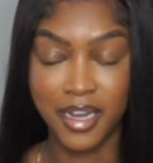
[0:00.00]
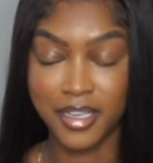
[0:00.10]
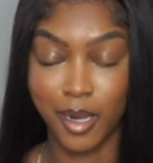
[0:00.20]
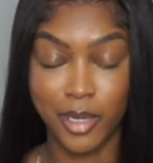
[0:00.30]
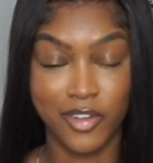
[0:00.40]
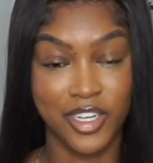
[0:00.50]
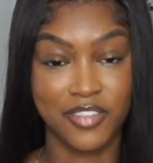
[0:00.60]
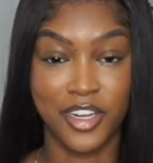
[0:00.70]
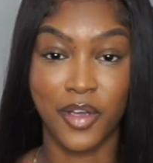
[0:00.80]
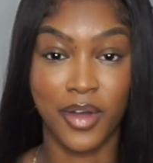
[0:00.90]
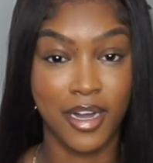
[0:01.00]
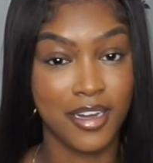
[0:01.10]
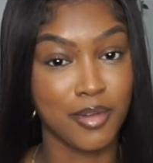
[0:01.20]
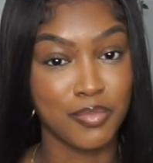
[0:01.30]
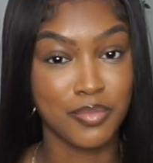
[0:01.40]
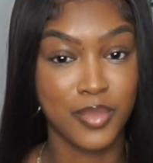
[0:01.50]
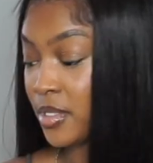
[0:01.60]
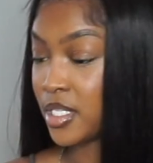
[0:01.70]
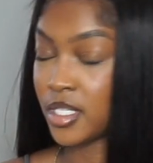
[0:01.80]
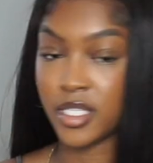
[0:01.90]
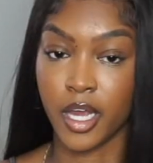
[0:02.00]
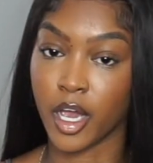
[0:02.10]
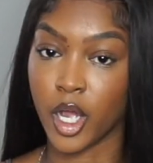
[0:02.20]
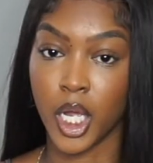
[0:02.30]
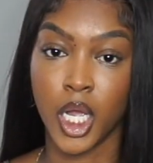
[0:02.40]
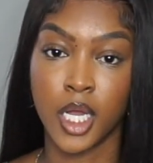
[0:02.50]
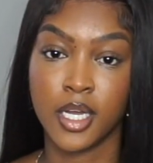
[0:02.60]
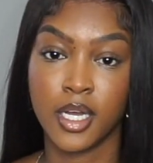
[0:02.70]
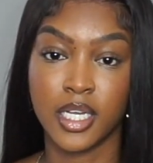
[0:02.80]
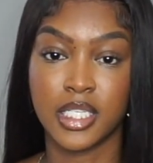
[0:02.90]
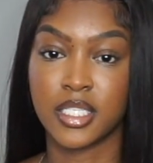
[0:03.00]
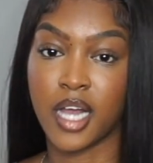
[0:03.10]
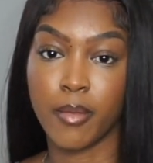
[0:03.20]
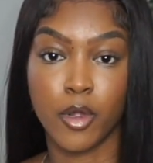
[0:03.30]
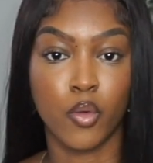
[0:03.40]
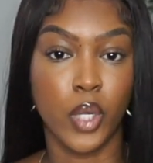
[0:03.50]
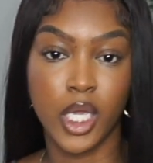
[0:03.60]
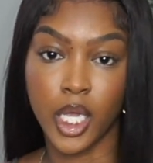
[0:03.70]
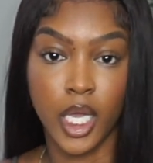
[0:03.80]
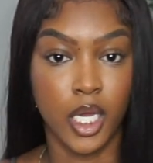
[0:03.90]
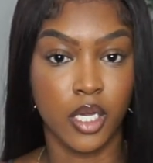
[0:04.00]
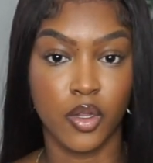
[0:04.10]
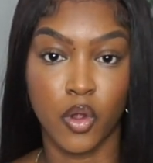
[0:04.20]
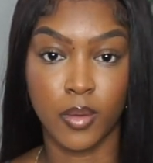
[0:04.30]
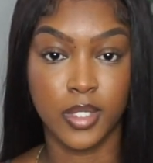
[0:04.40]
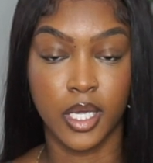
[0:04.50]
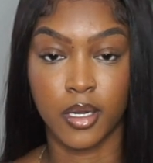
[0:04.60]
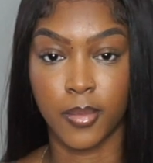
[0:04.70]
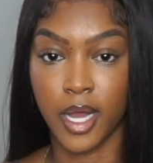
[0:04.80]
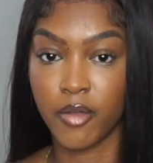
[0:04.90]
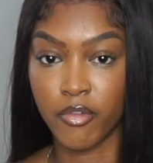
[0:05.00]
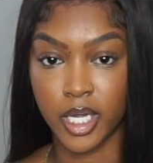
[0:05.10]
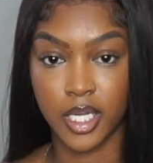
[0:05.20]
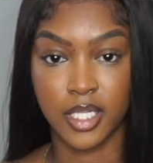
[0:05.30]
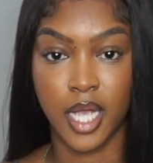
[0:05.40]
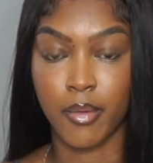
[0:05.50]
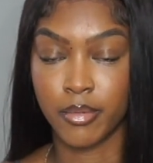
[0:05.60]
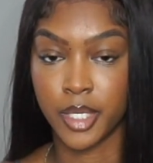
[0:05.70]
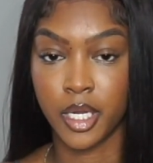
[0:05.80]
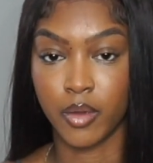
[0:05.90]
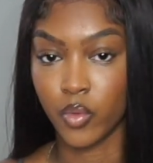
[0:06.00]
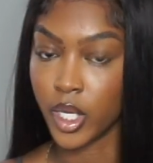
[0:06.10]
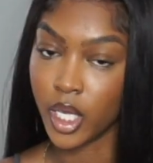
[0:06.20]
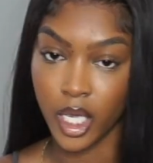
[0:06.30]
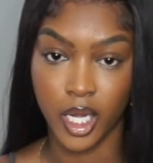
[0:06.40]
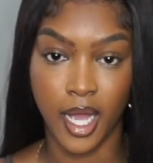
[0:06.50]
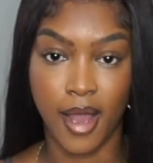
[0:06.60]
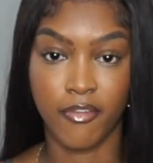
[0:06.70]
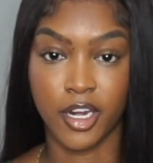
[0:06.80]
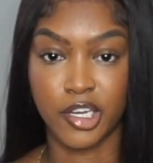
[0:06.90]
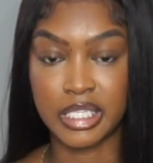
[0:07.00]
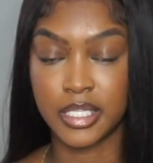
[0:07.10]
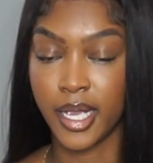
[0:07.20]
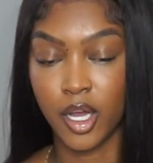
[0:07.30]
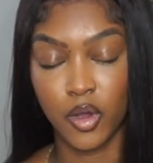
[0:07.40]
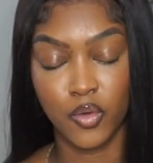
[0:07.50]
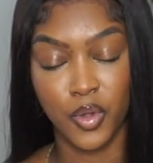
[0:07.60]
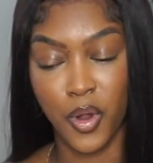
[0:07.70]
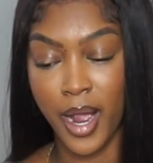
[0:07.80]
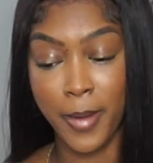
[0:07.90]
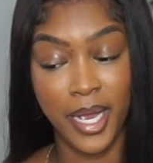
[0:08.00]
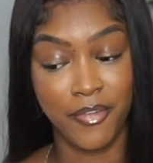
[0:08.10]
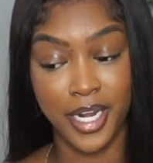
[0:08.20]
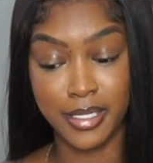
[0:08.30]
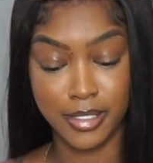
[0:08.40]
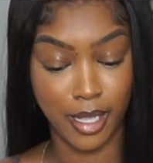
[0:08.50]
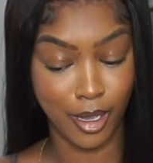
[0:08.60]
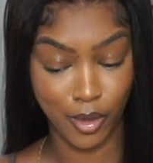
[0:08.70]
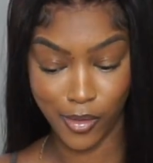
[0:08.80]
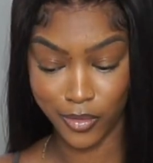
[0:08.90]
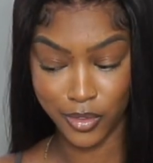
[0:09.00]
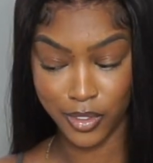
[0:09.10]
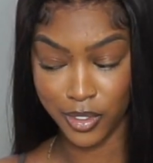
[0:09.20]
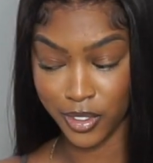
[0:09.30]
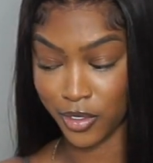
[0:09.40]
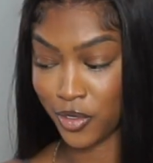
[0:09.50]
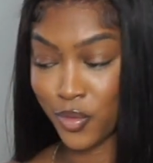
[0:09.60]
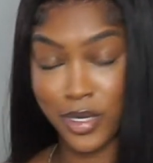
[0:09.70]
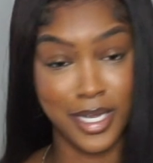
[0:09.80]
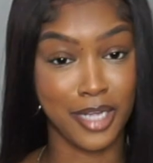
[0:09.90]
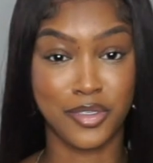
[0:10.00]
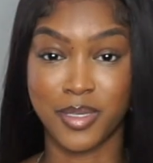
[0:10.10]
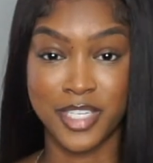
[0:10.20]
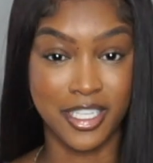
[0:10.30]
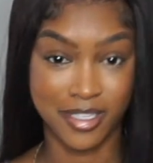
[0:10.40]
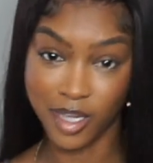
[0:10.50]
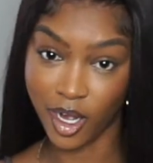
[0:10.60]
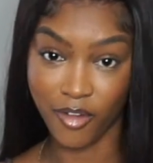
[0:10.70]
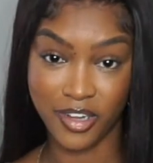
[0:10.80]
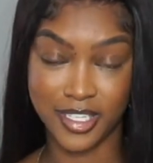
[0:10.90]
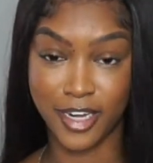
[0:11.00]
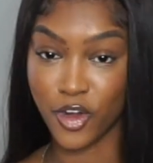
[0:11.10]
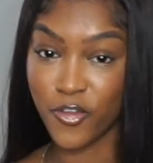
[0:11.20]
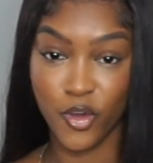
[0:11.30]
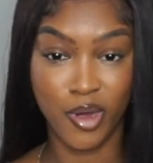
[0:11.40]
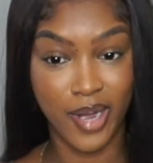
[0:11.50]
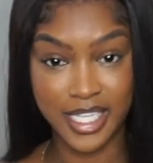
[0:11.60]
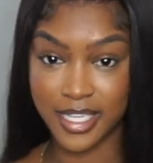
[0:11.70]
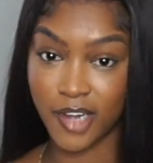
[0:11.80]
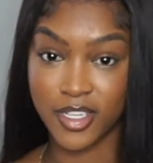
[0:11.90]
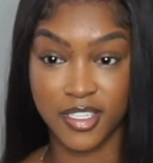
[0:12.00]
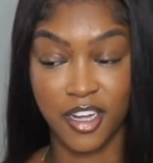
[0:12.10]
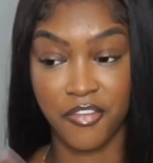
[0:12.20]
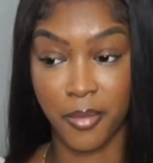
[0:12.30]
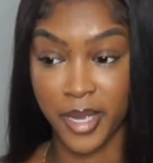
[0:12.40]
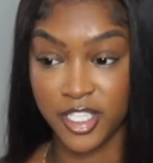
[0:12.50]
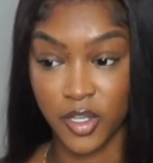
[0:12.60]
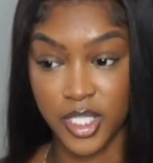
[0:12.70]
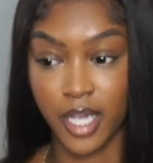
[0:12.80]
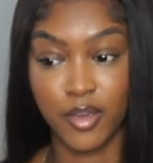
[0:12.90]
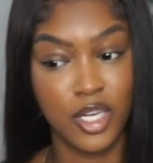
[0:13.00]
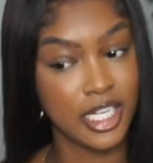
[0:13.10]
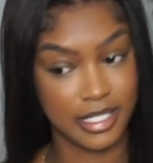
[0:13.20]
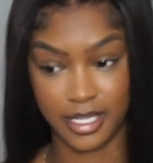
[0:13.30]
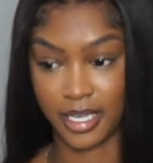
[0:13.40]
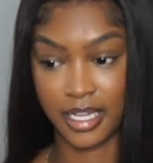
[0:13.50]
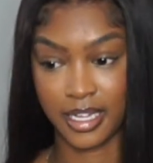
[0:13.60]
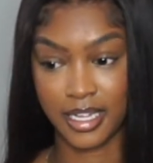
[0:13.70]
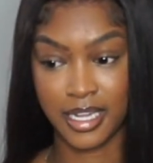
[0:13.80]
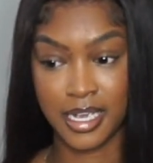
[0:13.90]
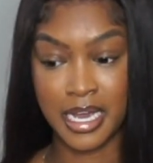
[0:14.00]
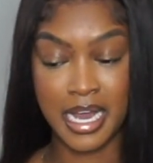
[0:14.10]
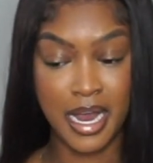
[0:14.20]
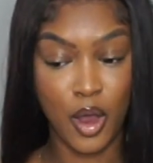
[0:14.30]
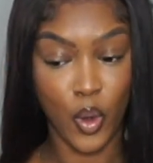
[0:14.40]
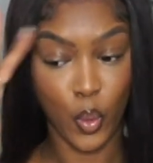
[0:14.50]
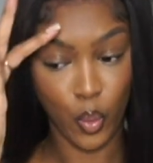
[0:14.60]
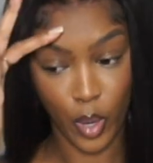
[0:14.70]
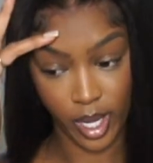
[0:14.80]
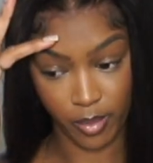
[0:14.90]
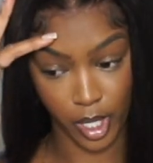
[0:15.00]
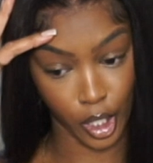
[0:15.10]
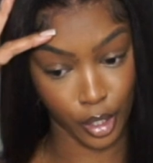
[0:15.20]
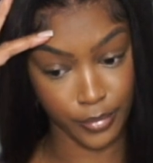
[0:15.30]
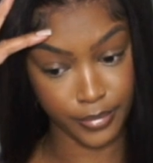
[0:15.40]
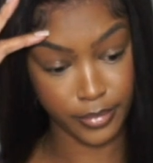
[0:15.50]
Y'all better run this video up. This is their Cyber weekend, you know what I'm saying, the Black Friday, Cyber Monday weekend, they having their sale, you know, everybody having their sales. You want to get you some of this stuff, because I know for a while I styled this stuff and made y'all say, listen, wait a minute,